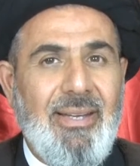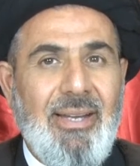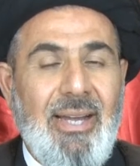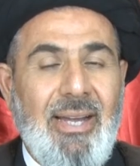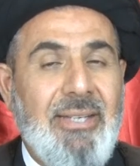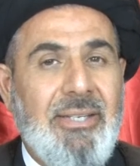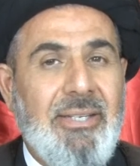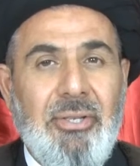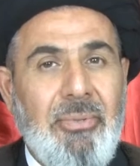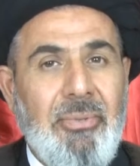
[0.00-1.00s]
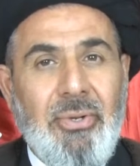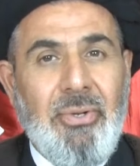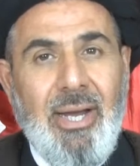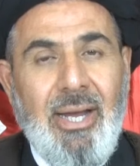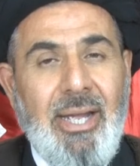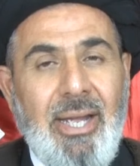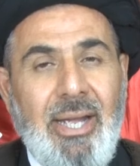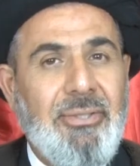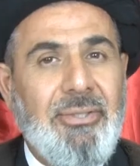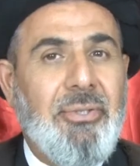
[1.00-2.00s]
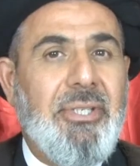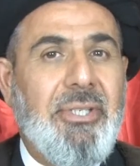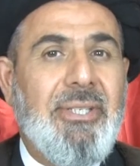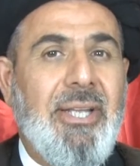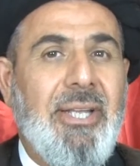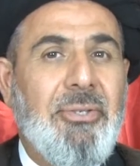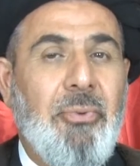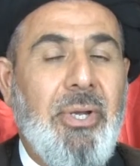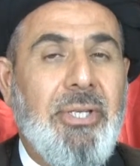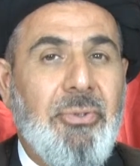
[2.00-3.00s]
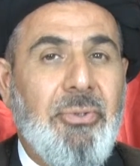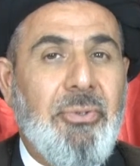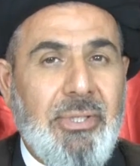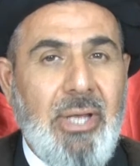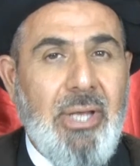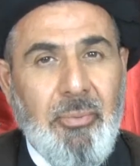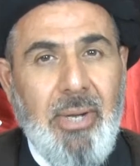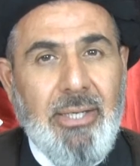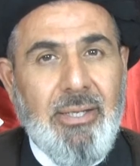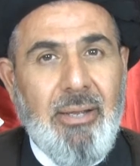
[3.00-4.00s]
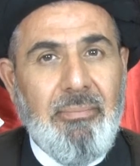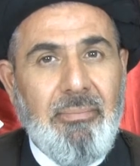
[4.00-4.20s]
I said to him, no. I don't intend to waste your time or my time.